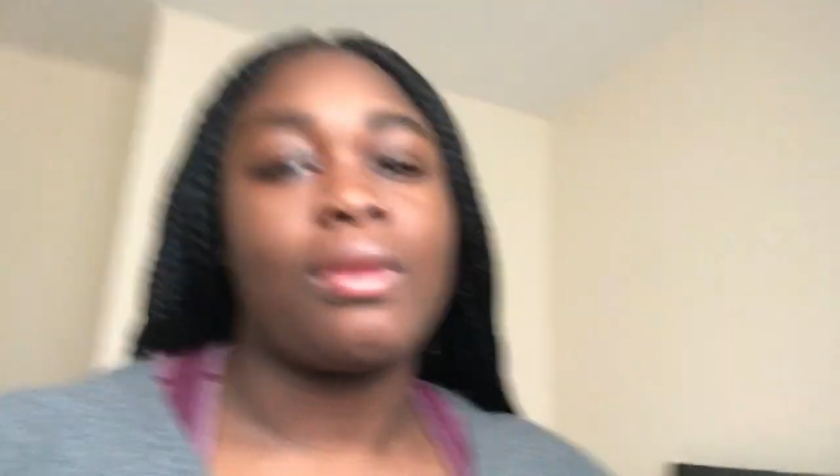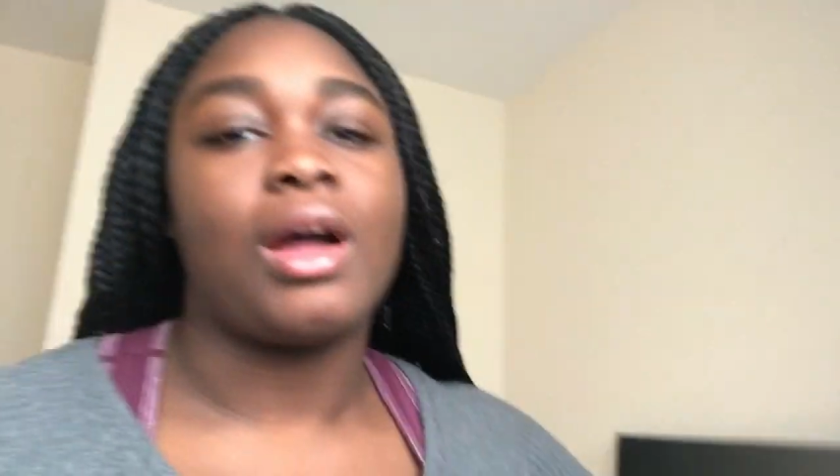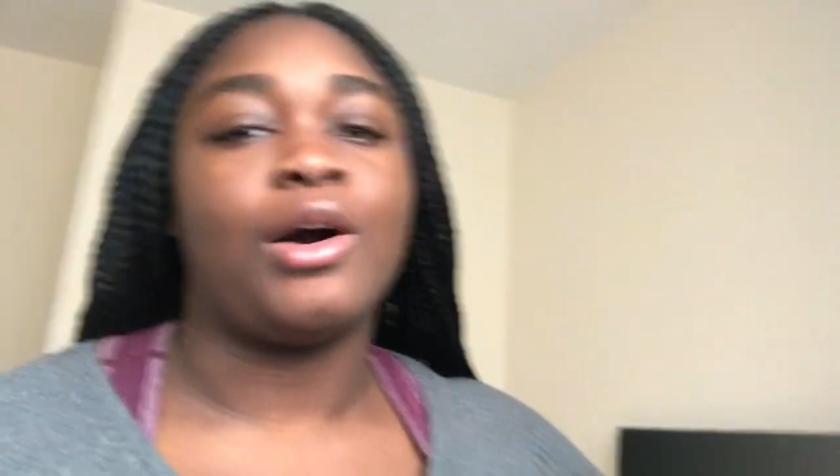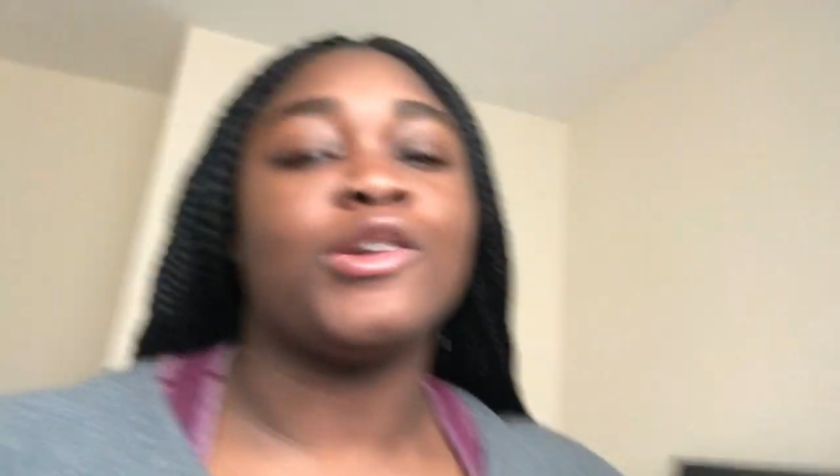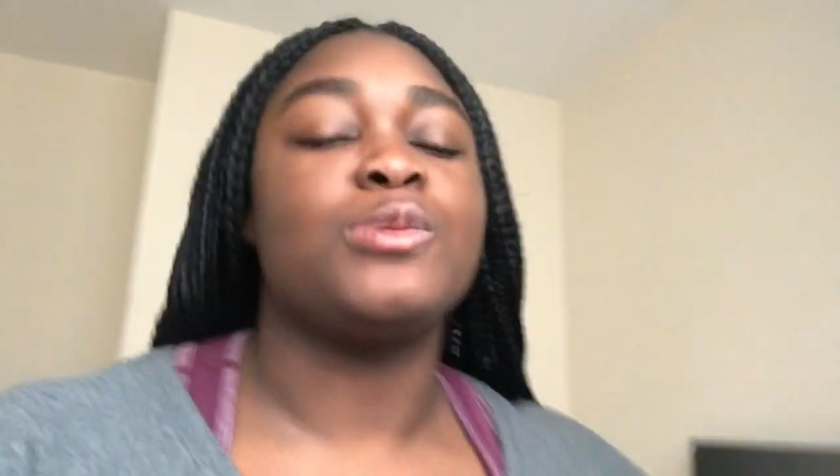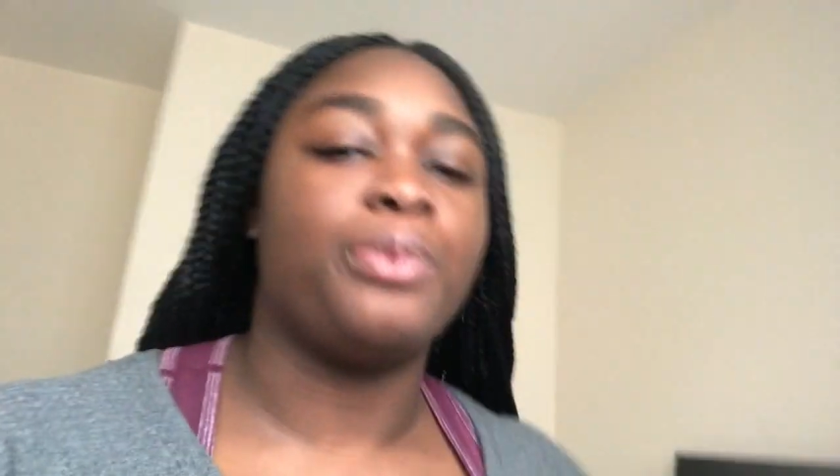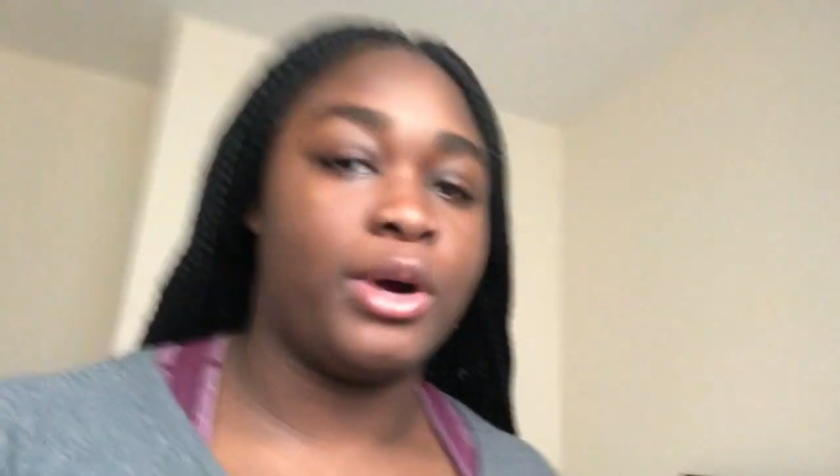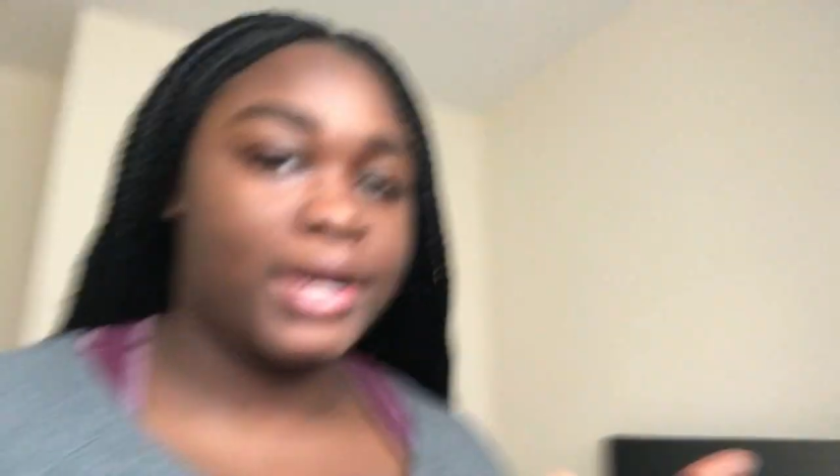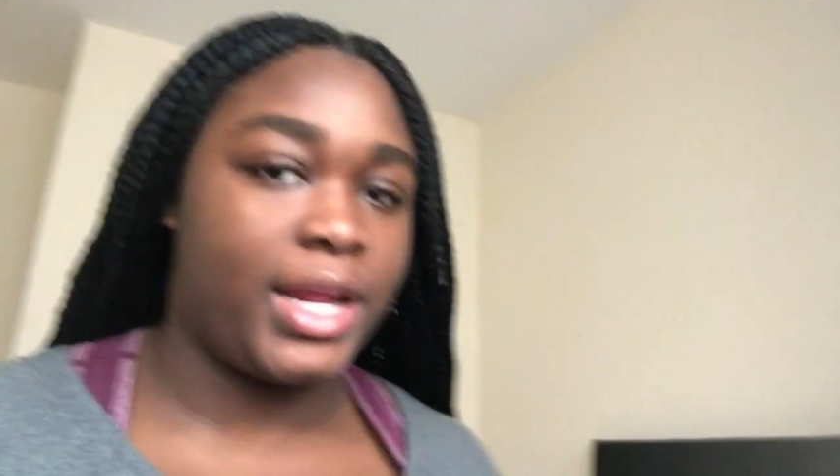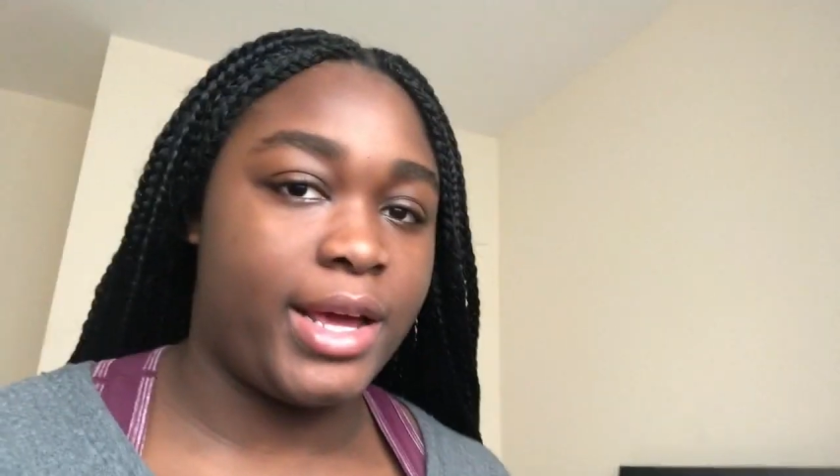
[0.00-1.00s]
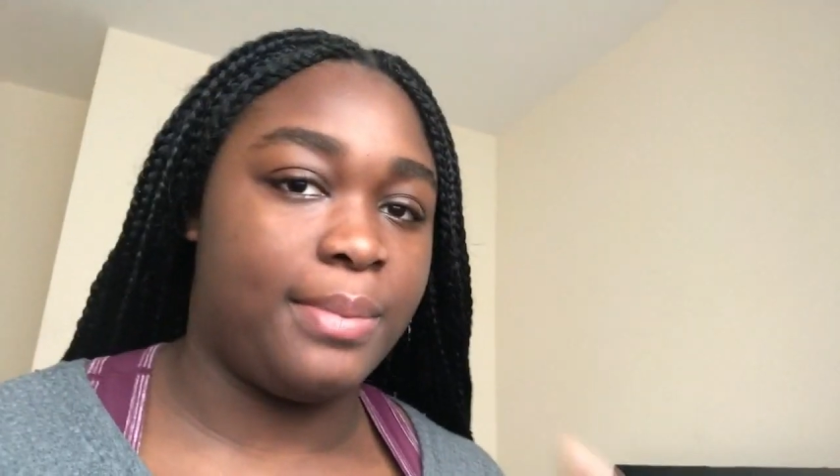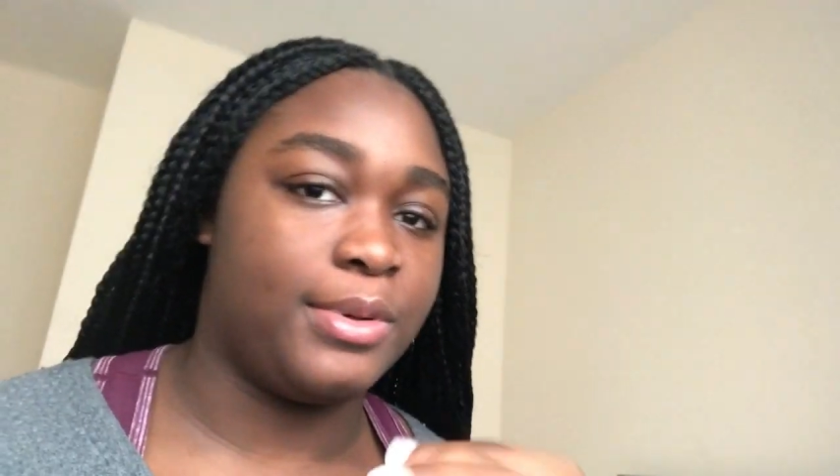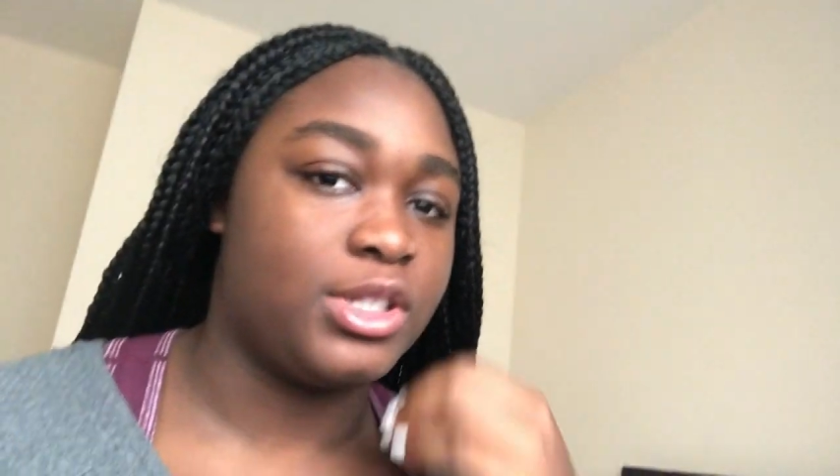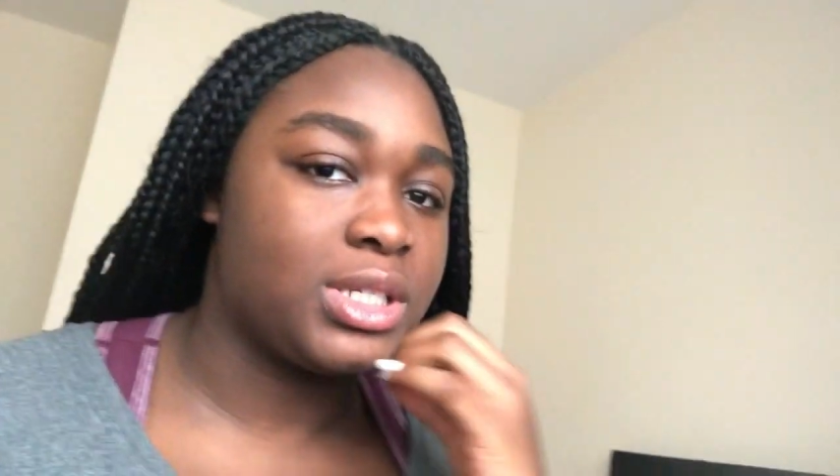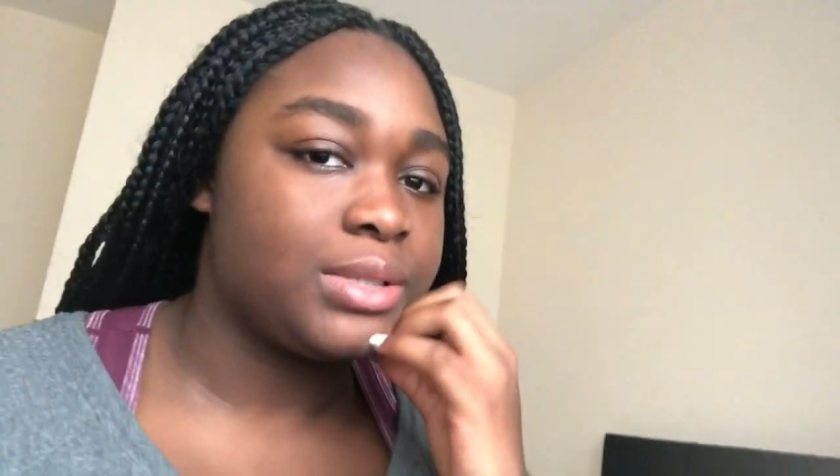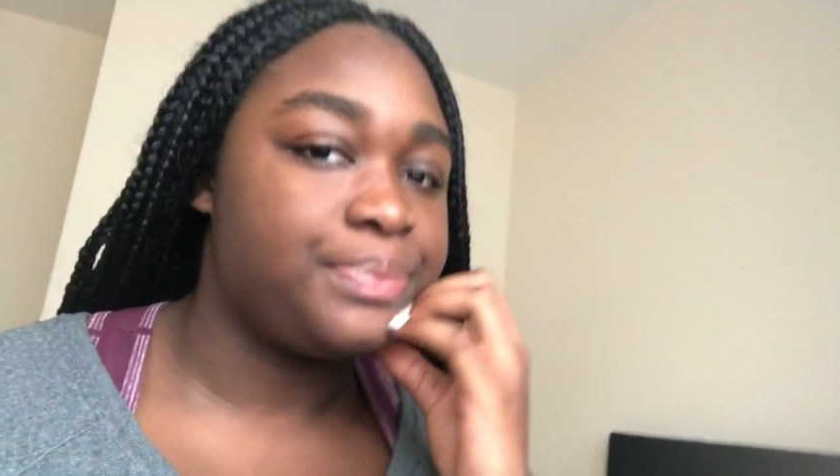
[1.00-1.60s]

I was born here but